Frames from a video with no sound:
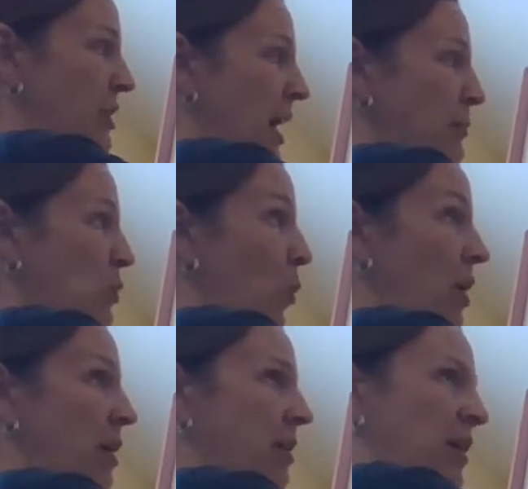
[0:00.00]
times
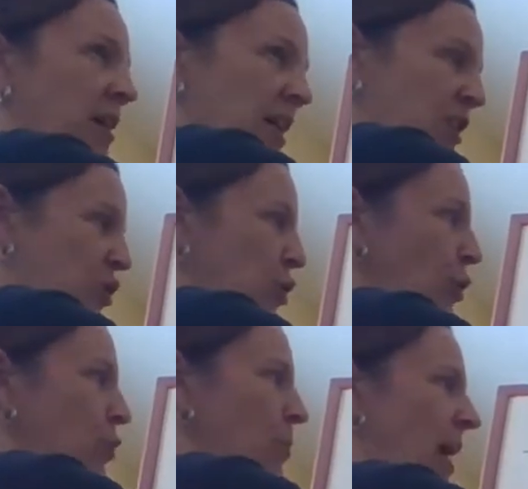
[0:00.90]
1 is
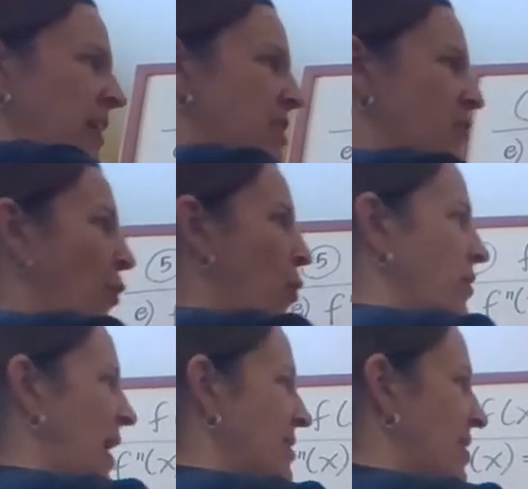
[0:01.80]
2 minus 4,
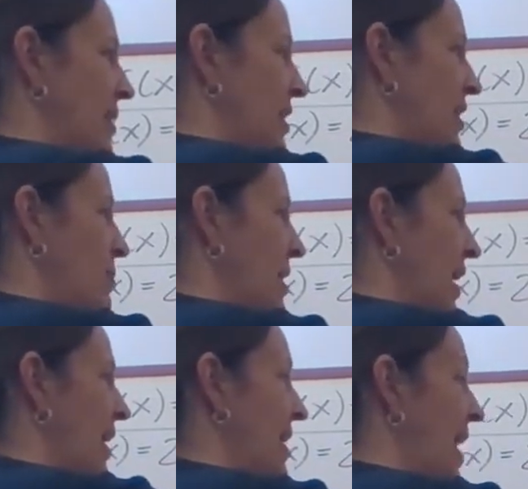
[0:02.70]
that's going to give
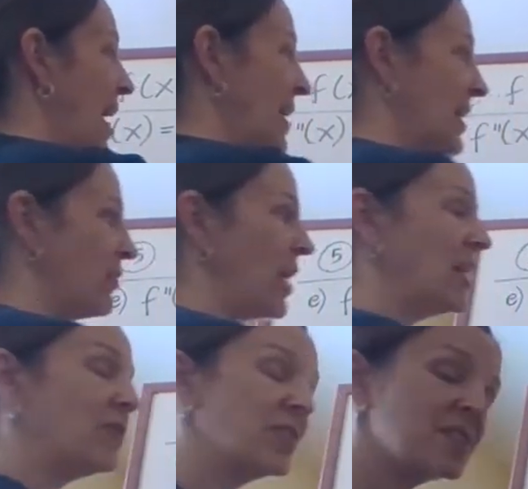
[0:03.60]
me a negative.
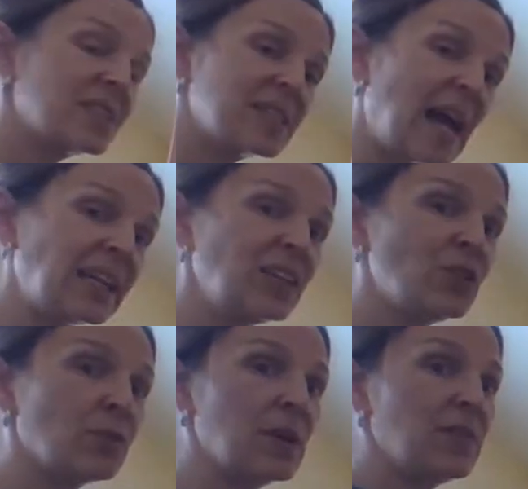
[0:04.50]
And if the second
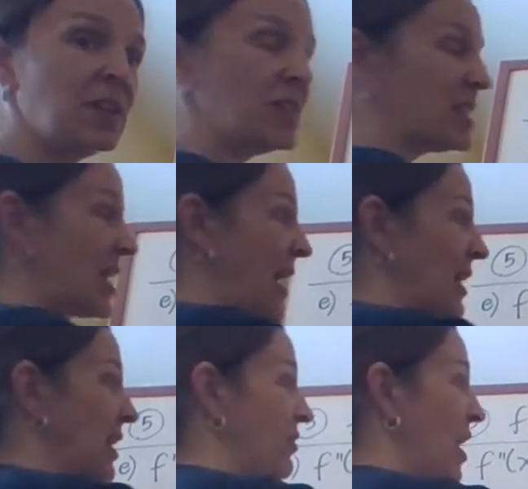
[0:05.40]
derivative is
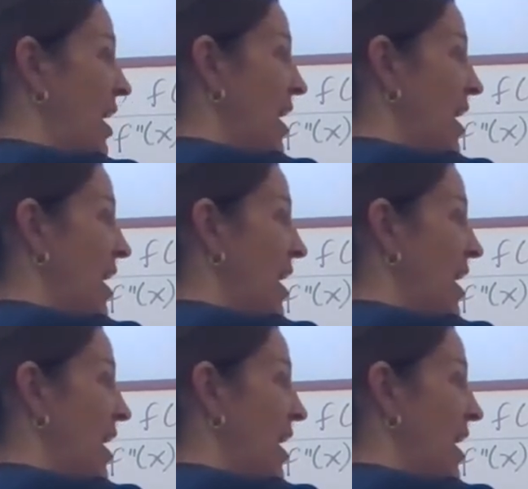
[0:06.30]
negative,